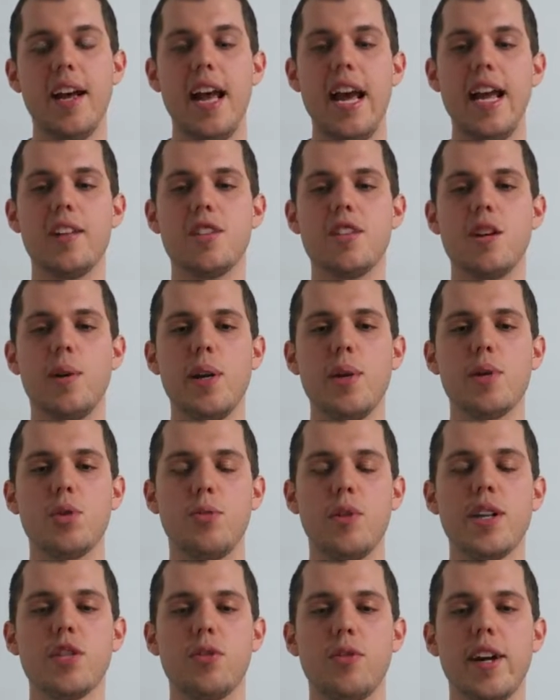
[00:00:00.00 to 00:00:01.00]
And so he was
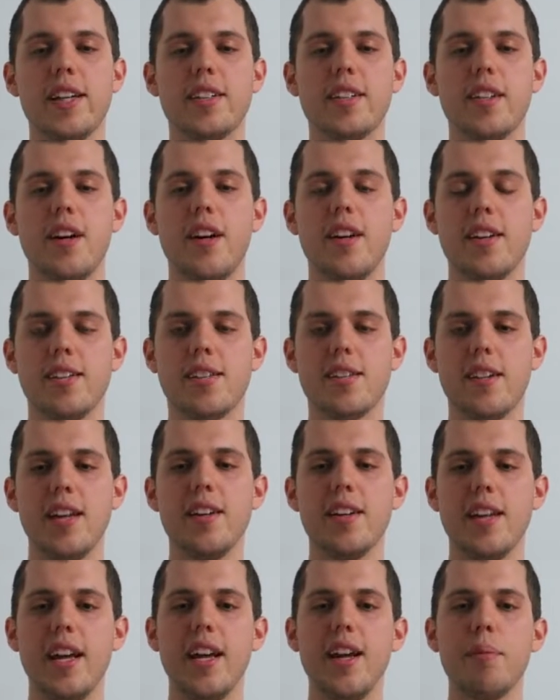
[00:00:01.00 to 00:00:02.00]
resurrected on a
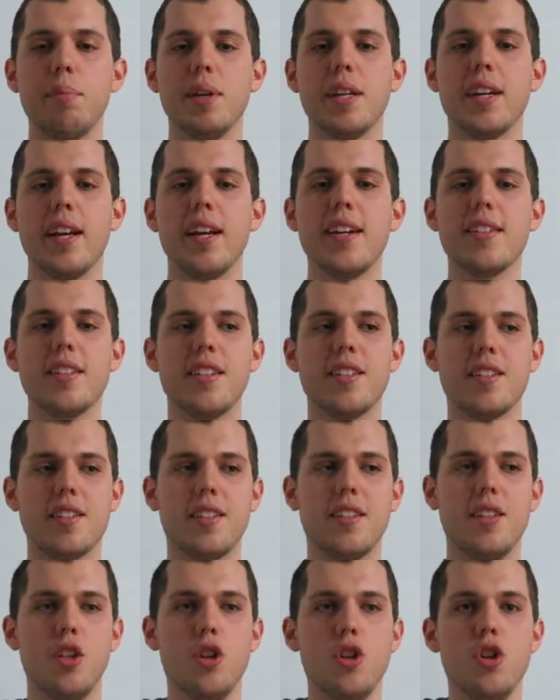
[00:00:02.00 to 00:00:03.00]
Sunday because
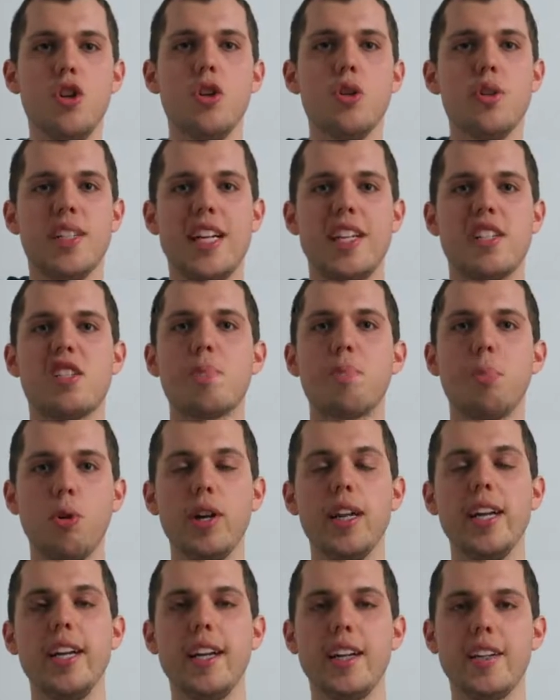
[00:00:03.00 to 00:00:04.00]
it's like
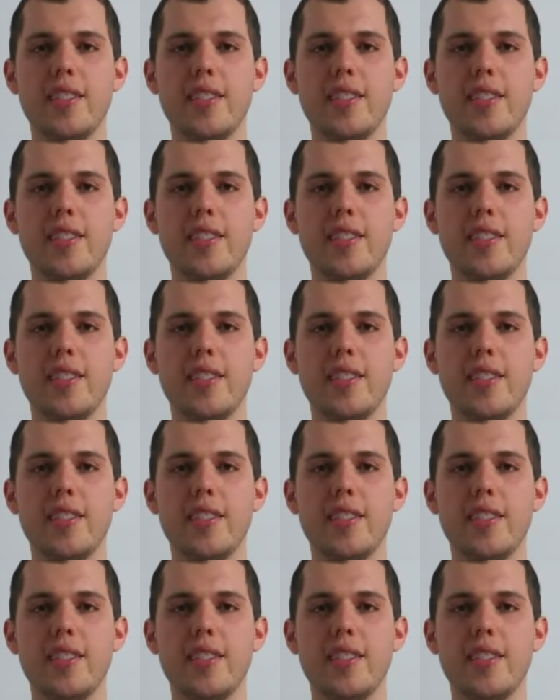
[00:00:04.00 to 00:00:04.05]
spring.